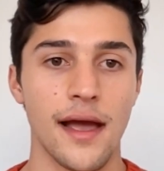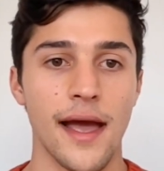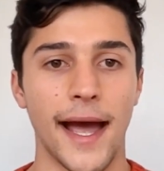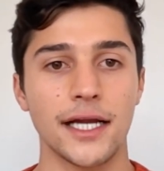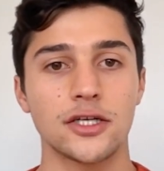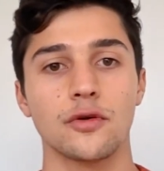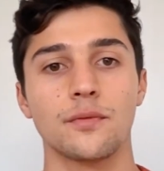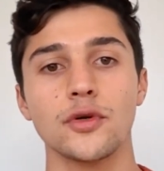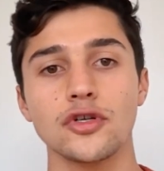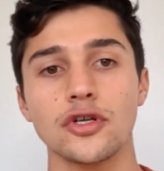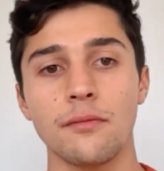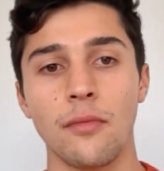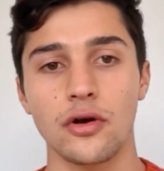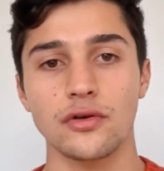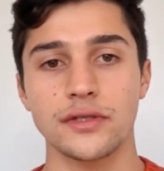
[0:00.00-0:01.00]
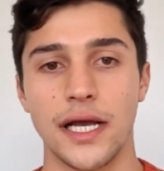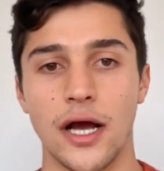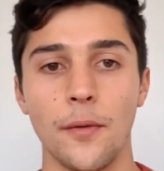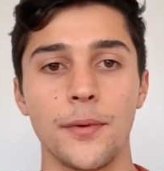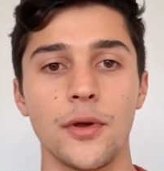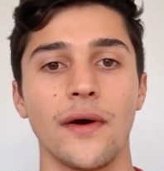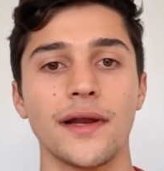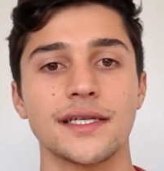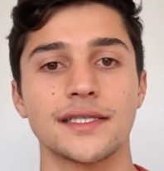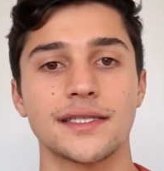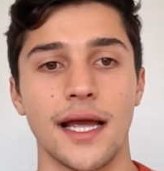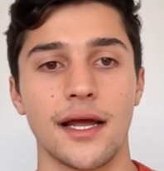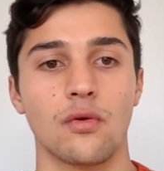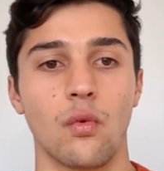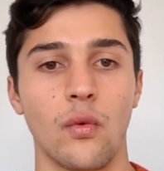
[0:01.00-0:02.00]
Attribution models help you
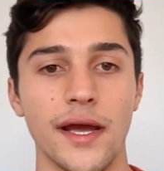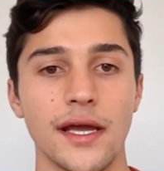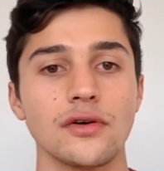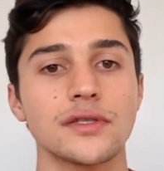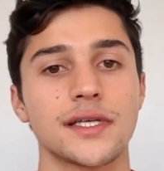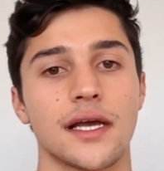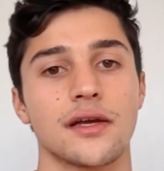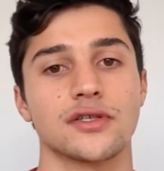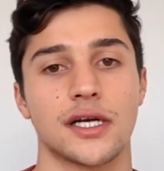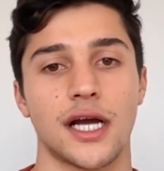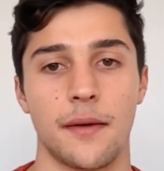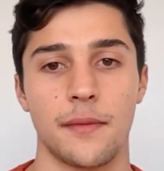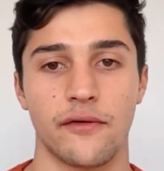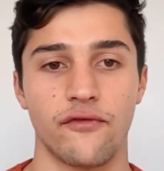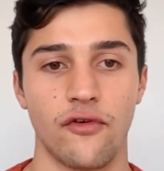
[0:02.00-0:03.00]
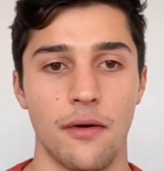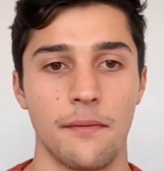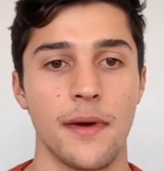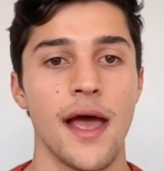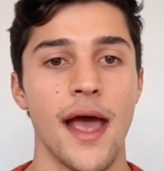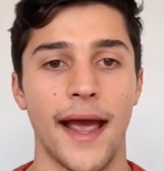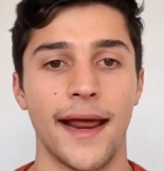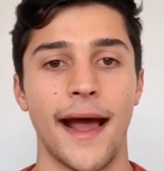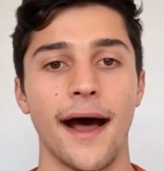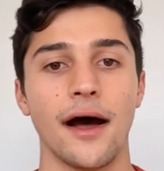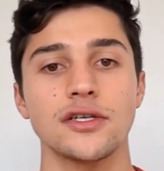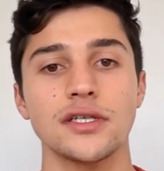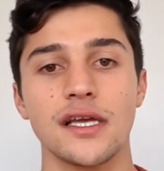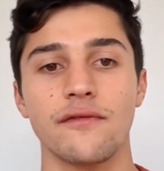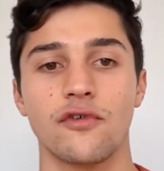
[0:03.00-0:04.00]
understand where your sales are coming from and how
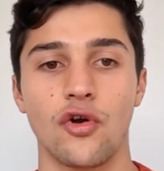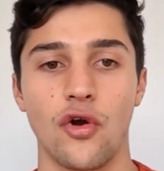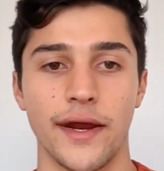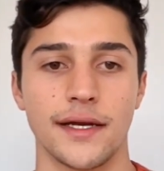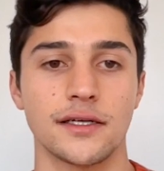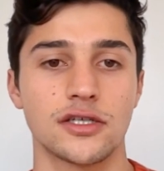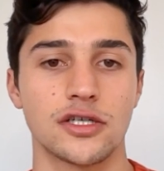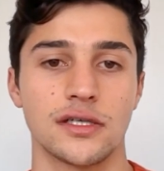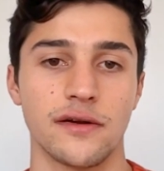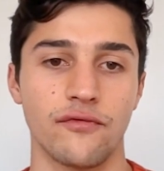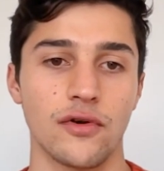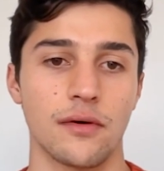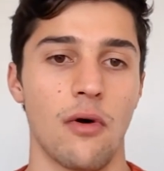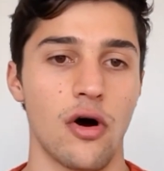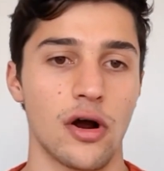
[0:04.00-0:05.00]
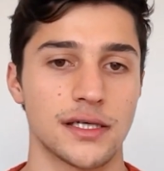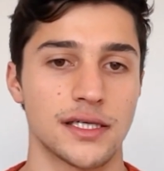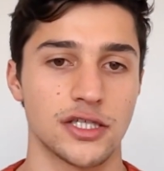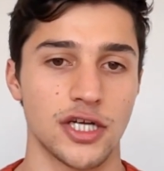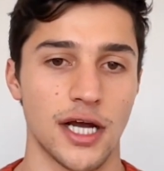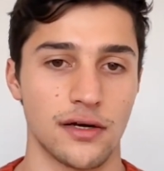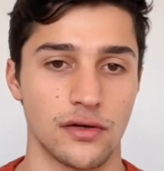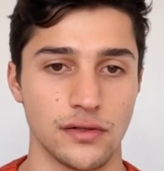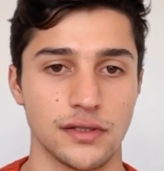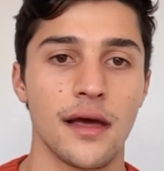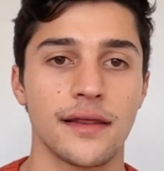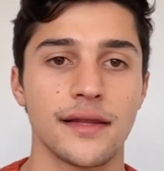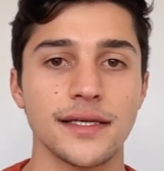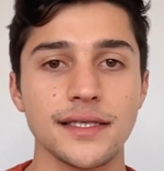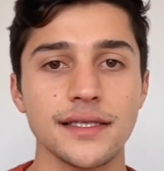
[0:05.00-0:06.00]
to give credit to different marketing channels.
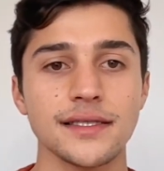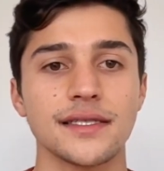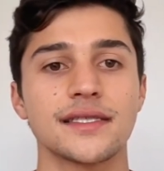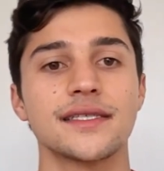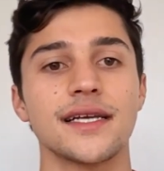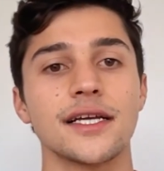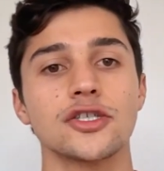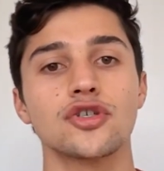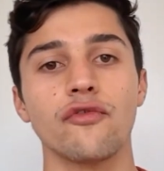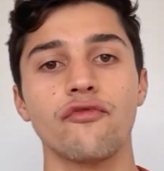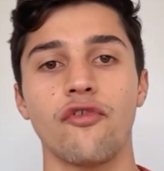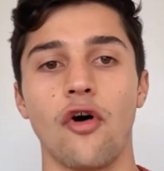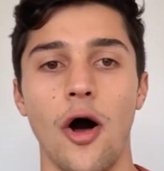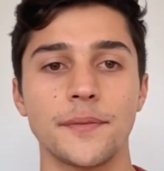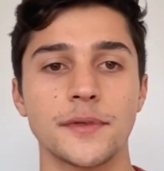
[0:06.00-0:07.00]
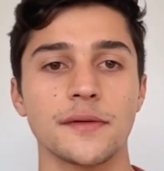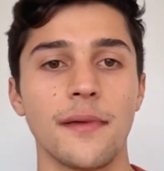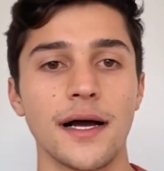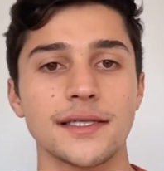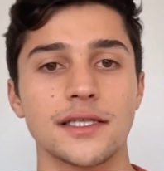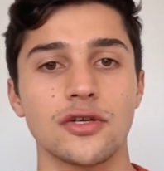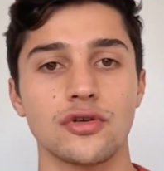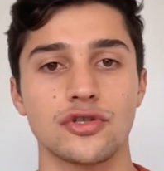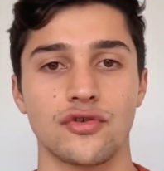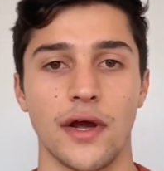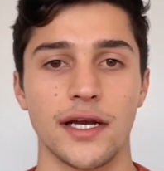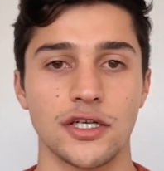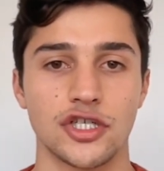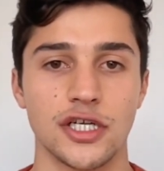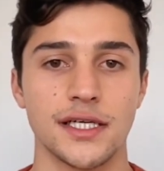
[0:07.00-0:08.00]
This is essential for optimizing your
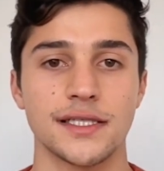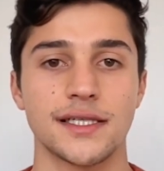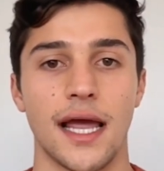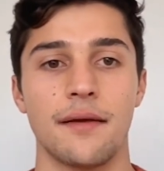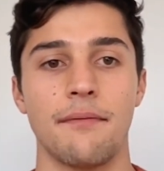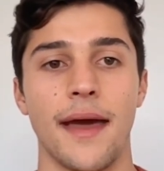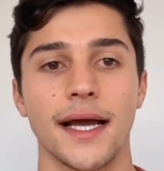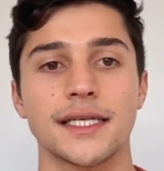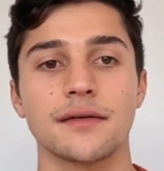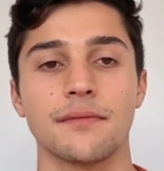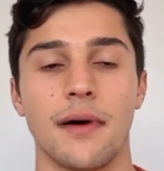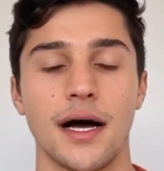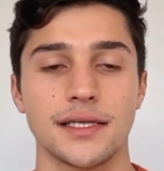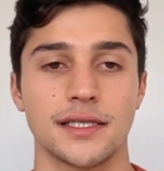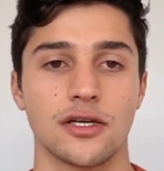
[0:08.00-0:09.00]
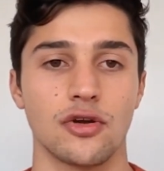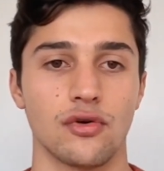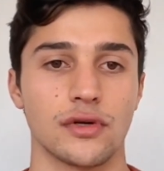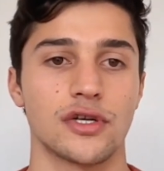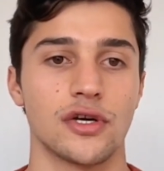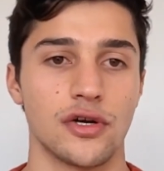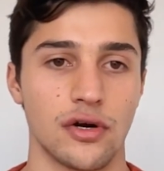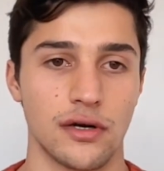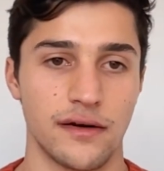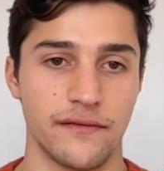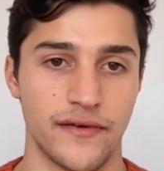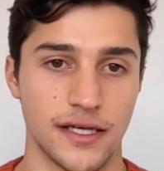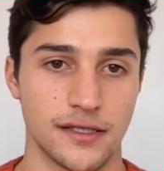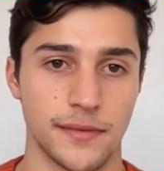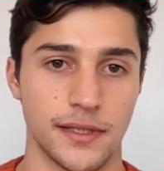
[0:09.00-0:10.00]
strategies and maximizing your return on
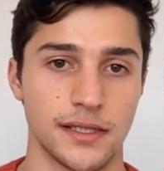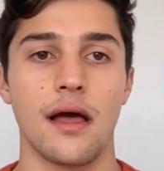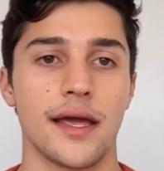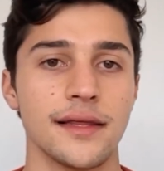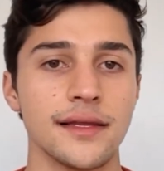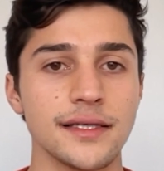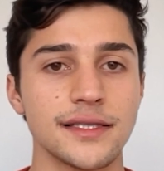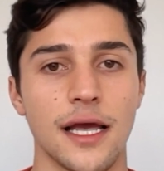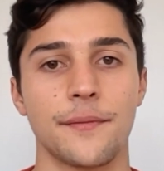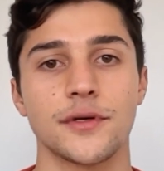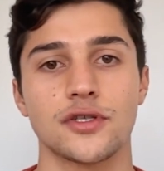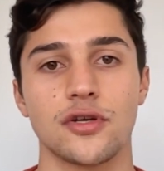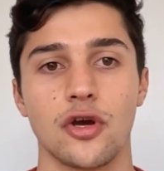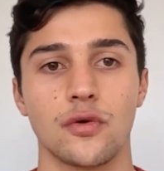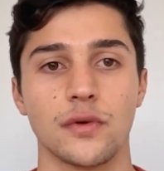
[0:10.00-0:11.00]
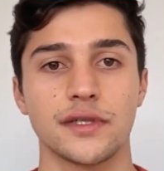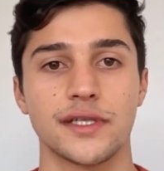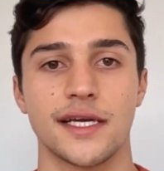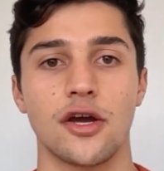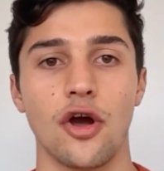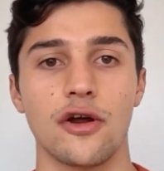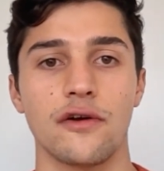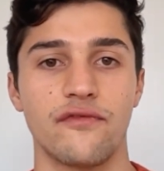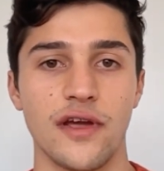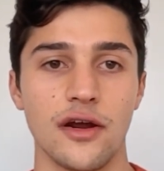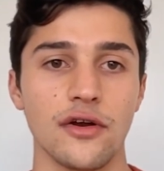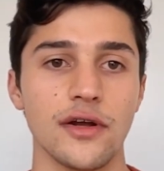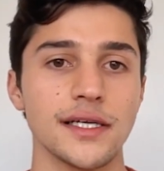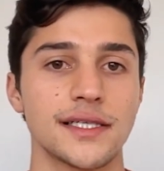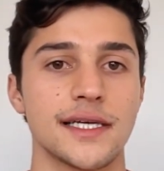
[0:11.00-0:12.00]
investment. In this episode, we'll decode
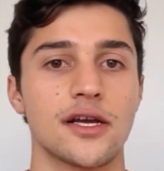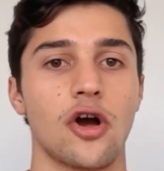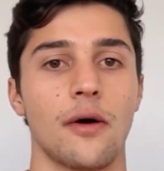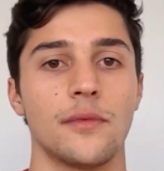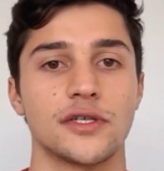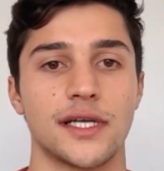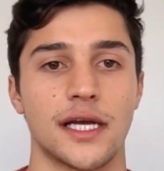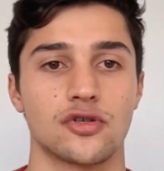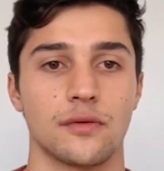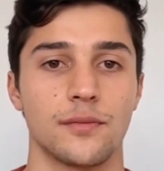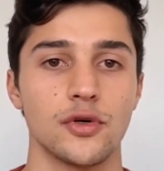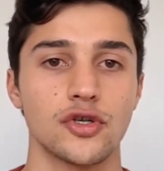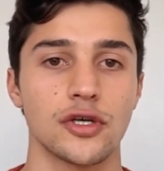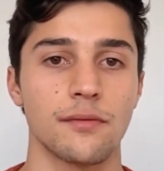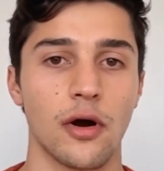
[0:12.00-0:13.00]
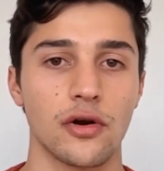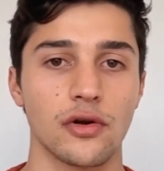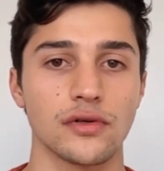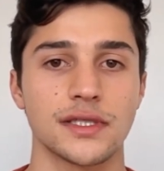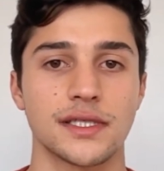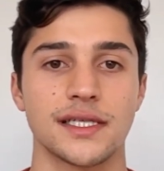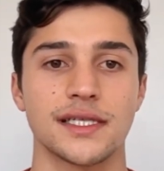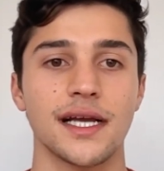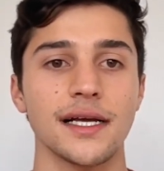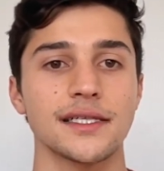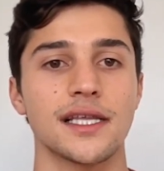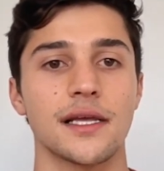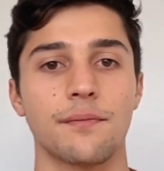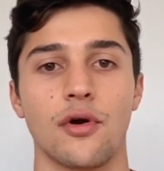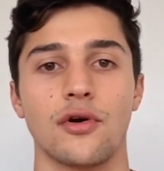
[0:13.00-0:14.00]
various e-commerce attribution models, discuss
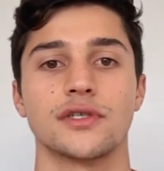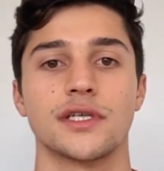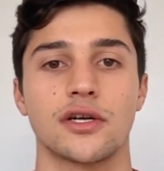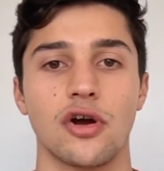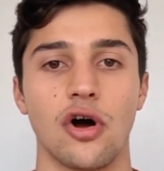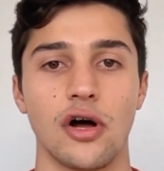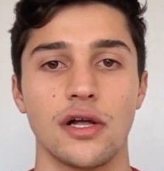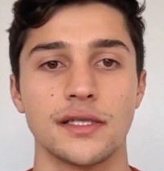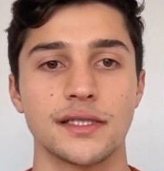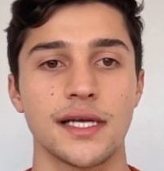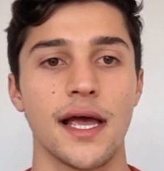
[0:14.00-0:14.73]
their pros and cons,